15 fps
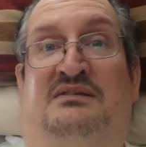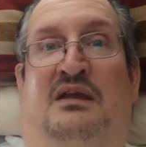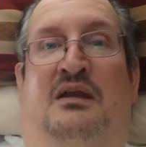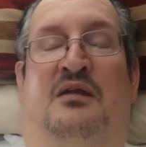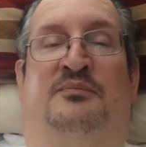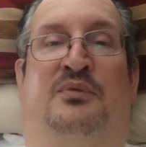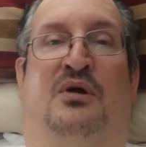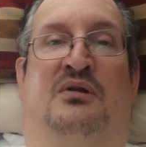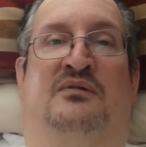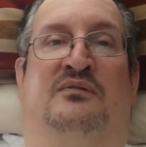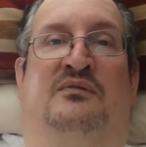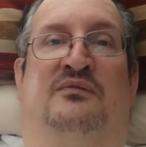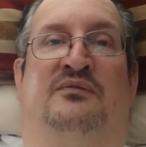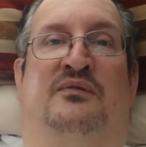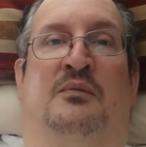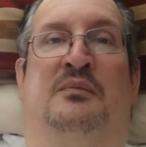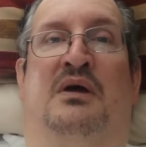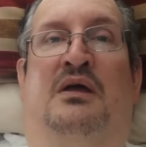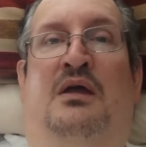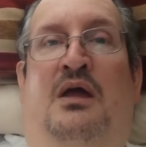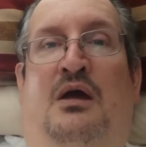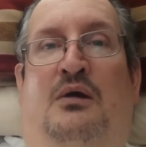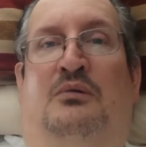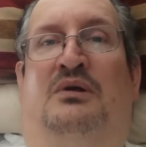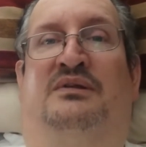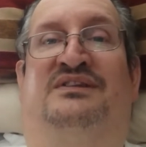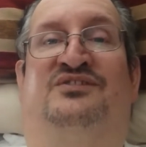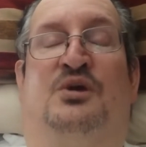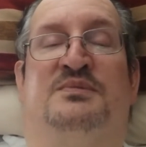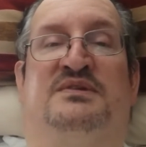and apart from, well, in
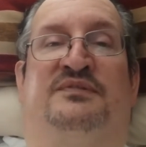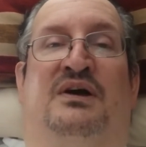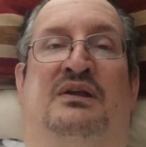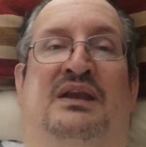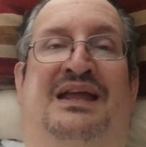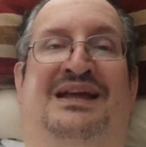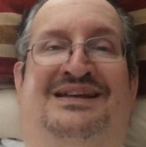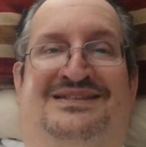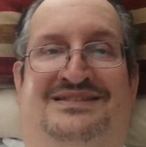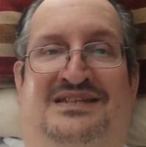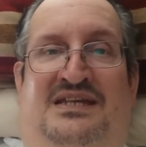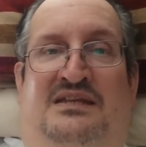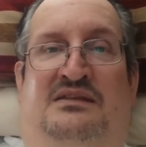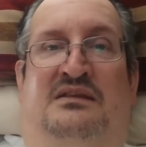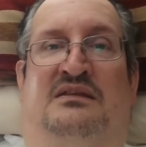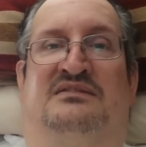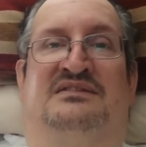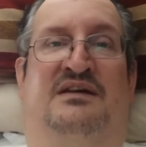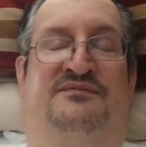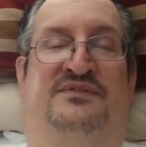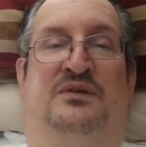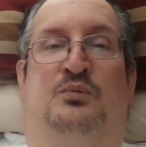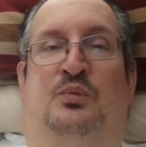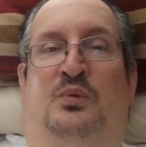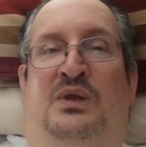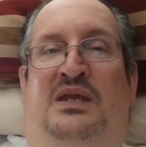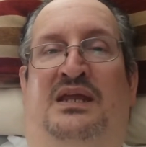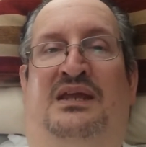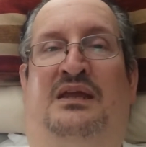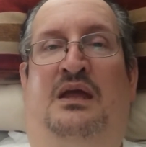terms of our legacy, the stuff that
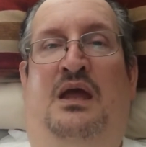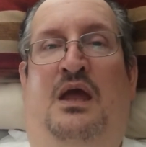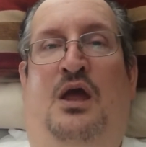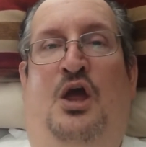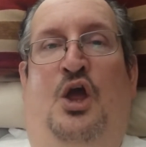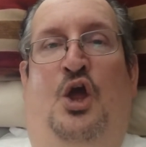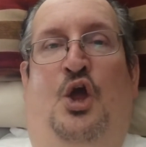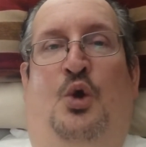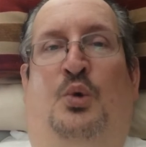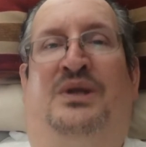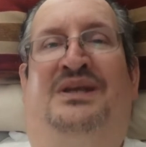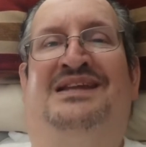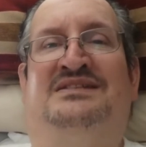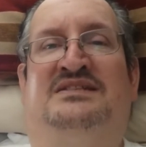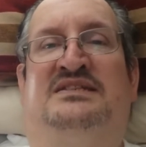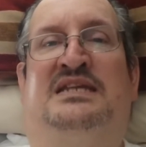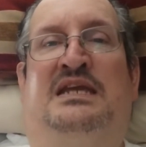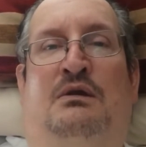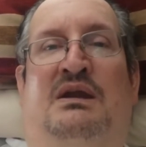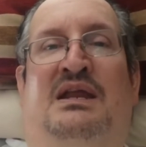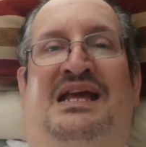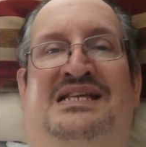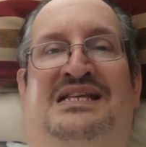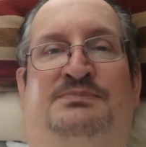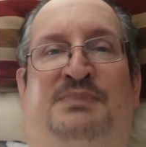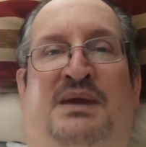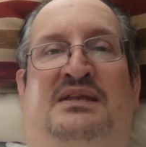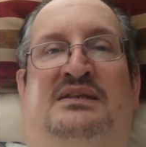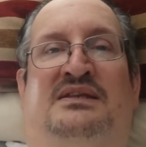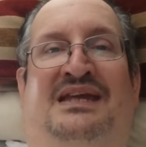we would necessarily
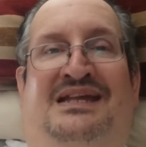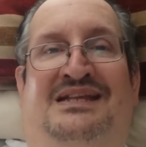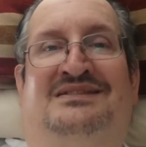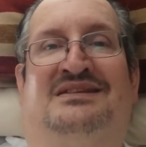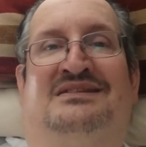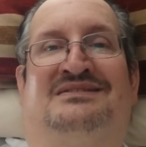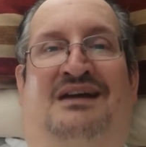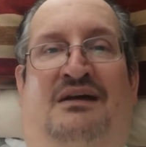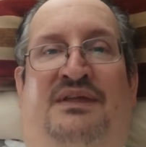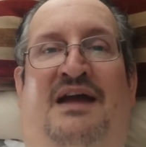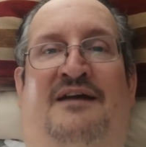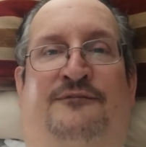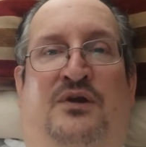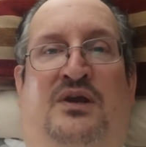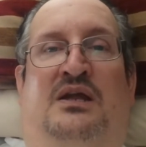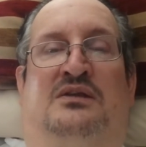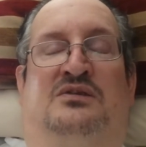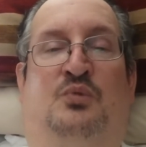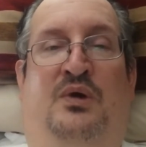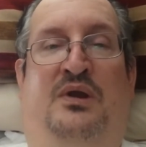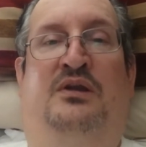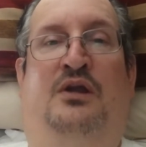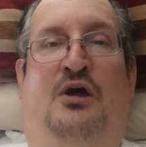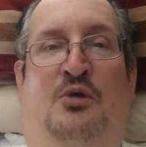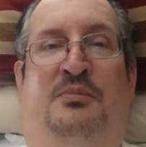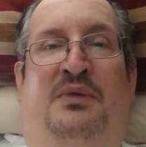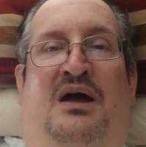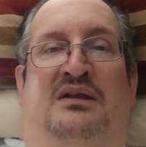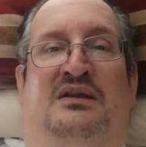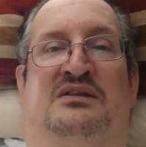expect kids in South Africa to want to know
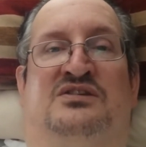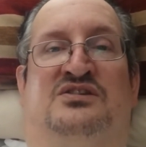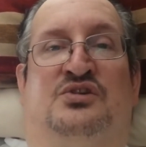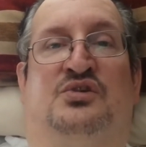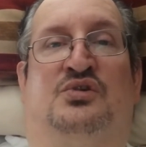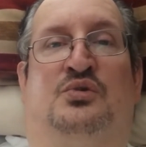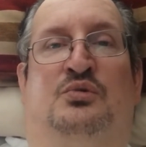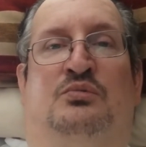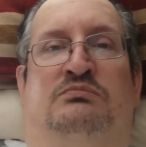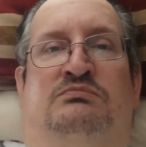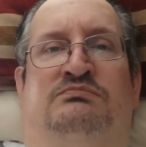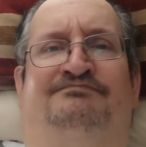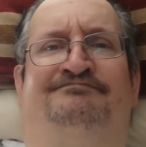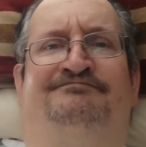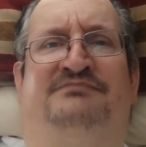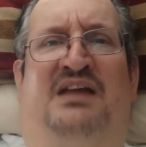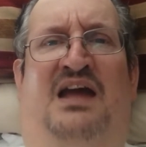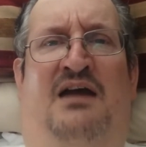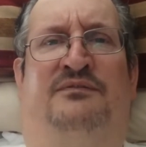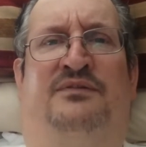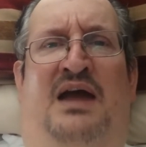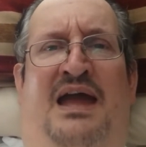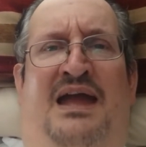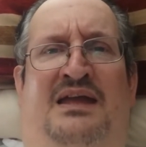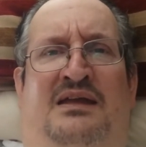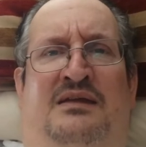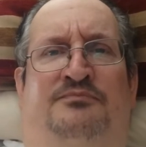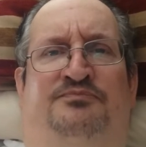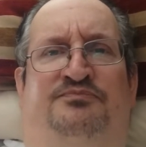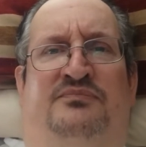about and to have a
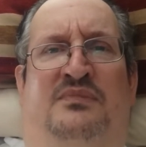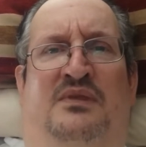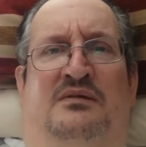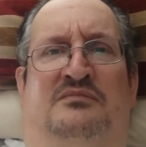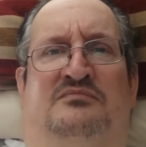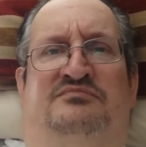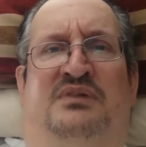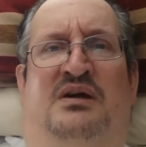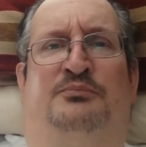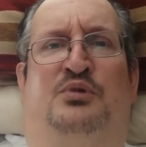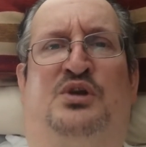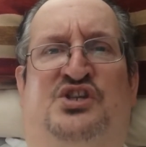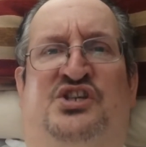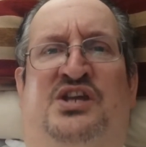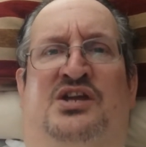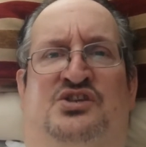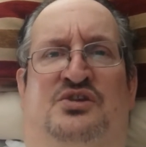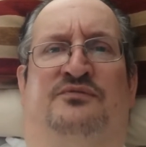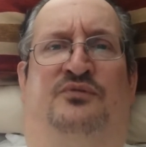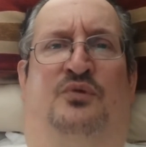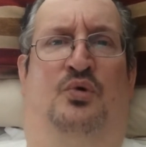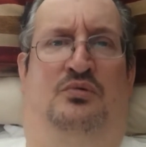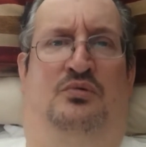appreciation for.